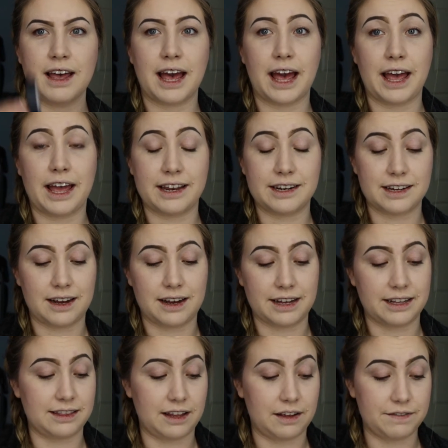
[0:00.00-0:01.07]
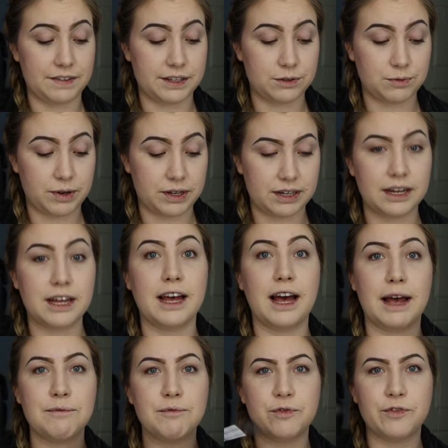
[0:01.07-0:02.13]
And I love this one.
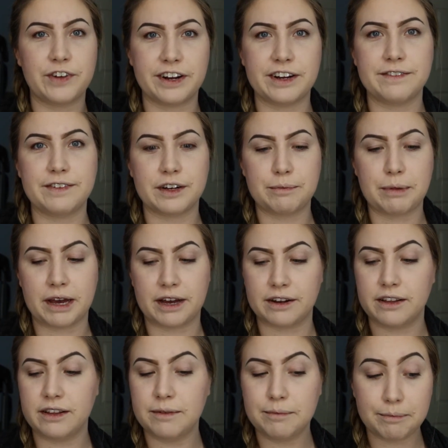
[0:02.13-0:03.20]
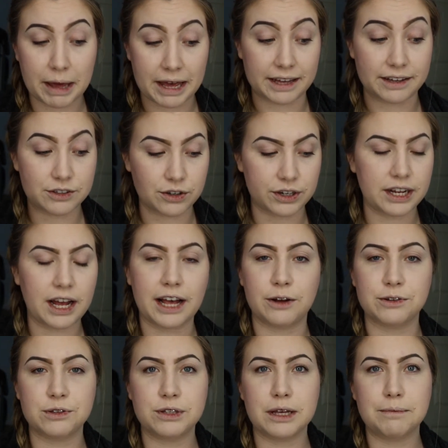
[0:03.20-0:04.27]
I'm very, very pale, sorry. I
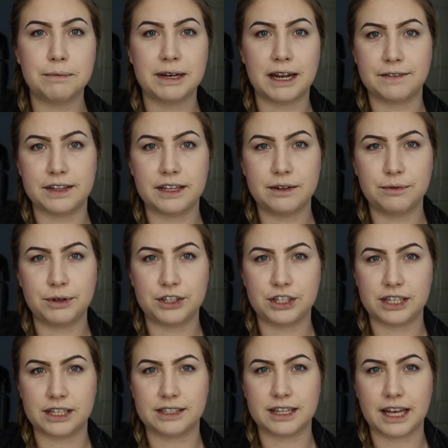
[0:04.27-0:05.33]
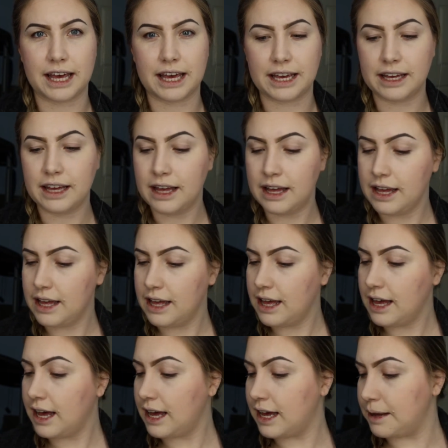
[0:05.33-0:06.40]
also like Benevolent, which is a
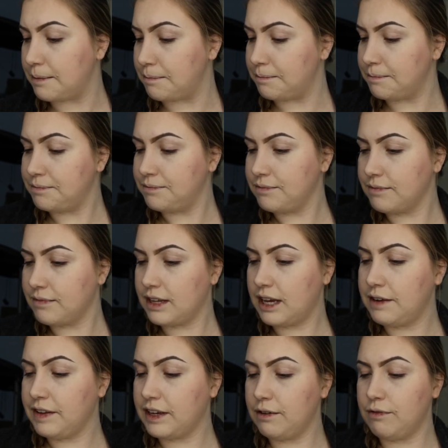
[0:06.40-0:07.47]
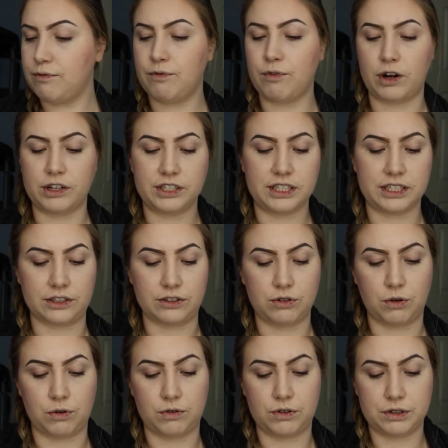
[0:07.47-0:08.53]
kind of like a frosted
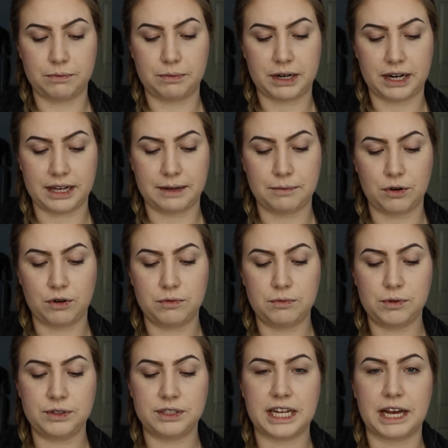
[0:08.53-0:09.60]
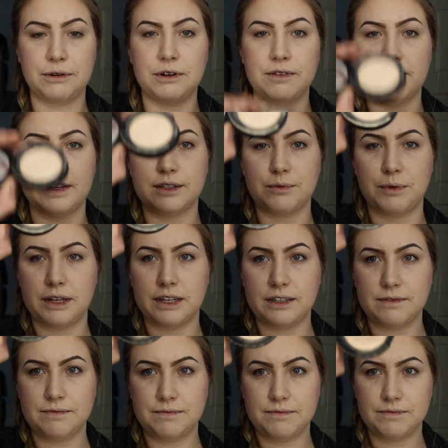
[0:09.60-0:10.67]
gold, but I am almost out of this one.
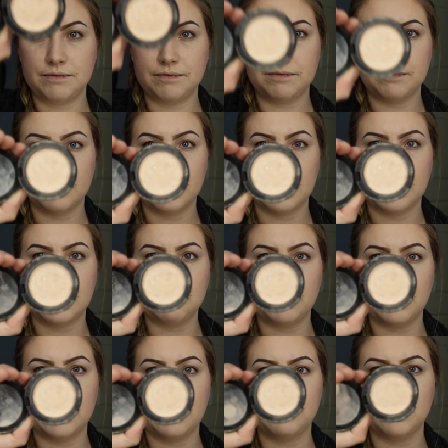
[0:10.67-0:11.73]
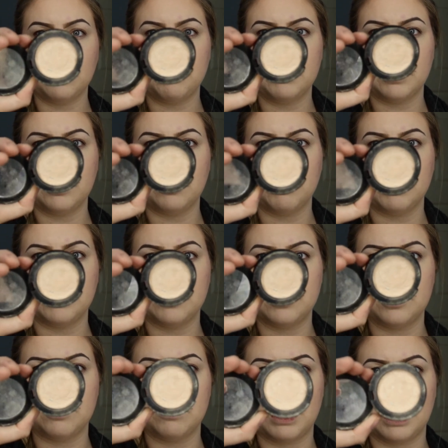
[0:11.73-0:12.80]
And I'm gonna have to open a new one
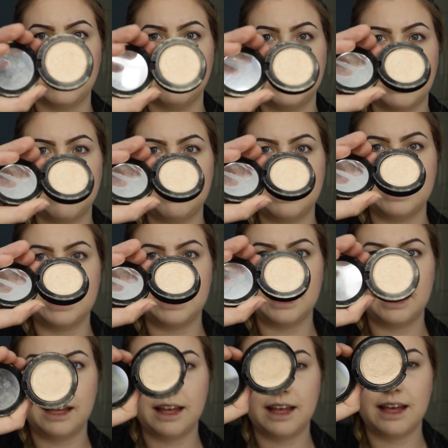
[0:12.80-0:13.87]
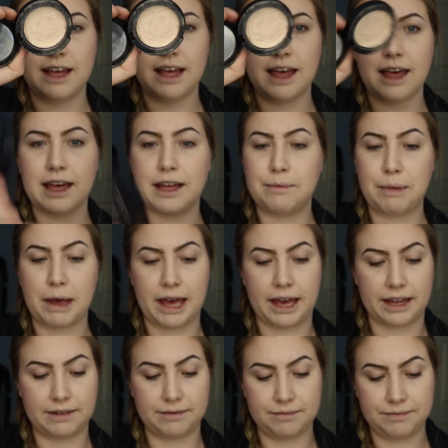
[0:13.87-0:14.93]
soon. I have definitely hit
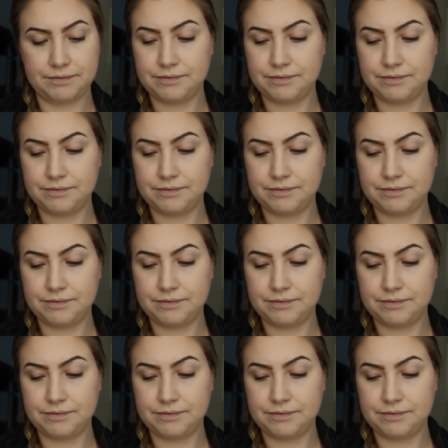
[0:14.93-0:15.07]
pan.